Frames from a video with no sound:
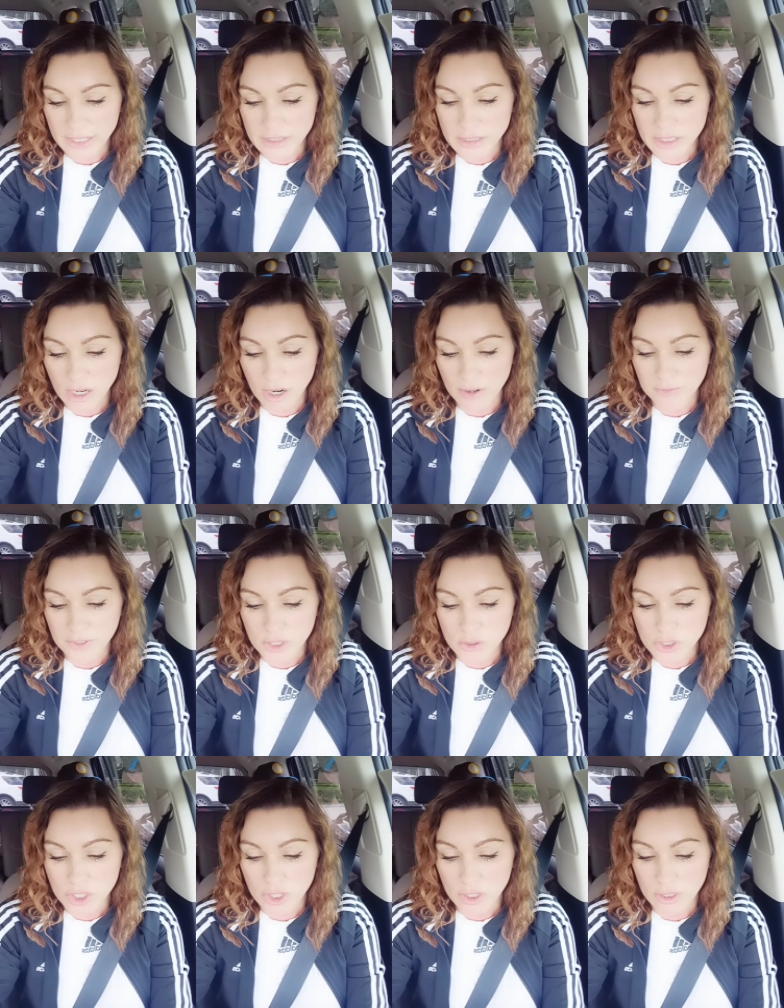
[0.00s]
our
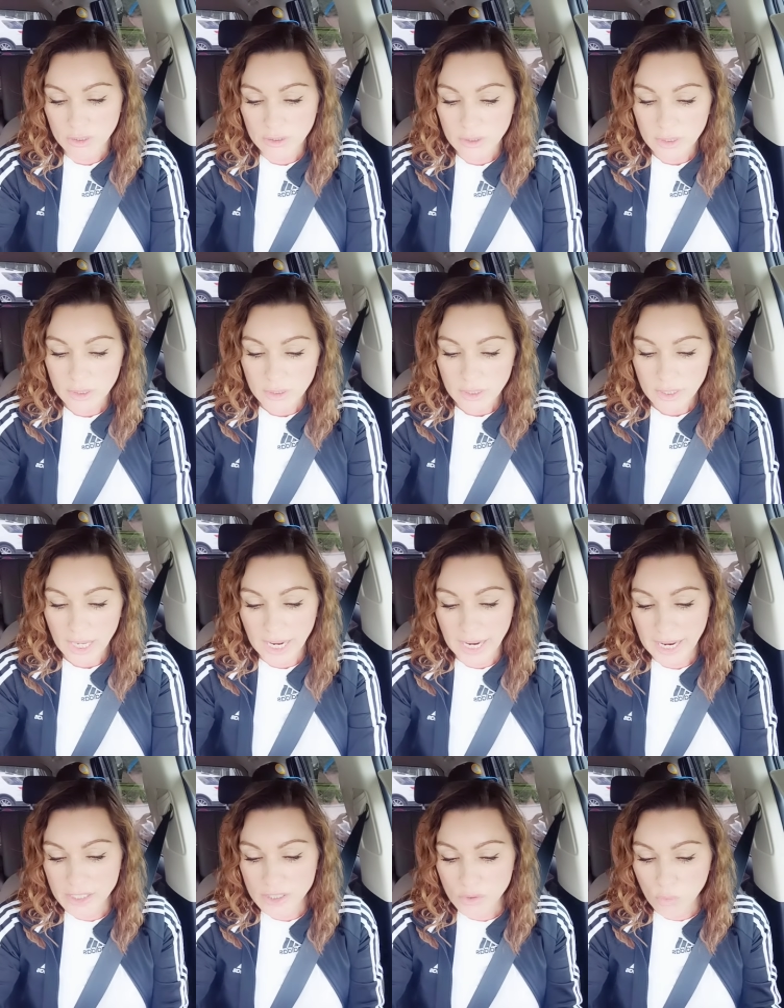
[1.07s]
plans, our future,
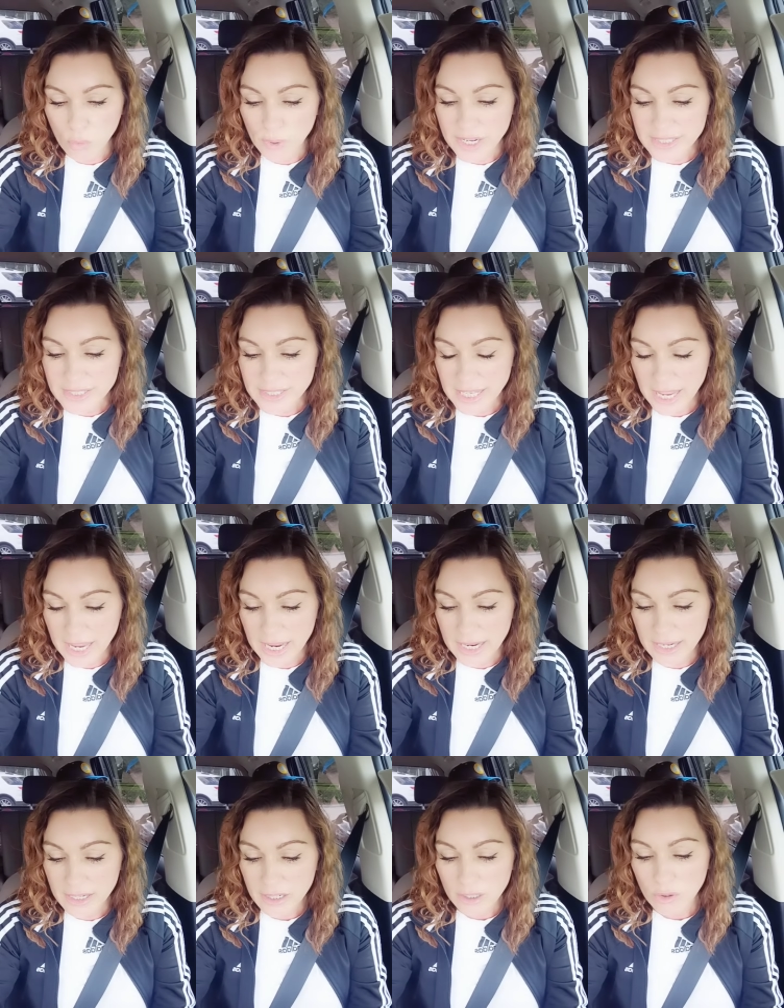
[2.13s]
and
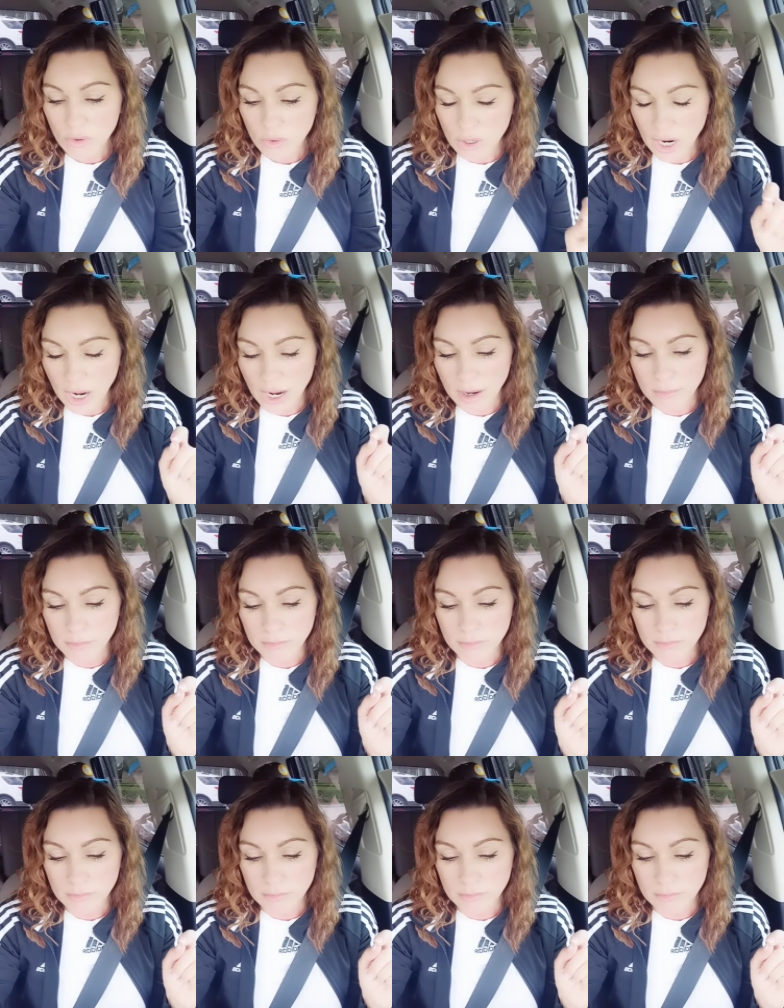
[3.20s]
we say,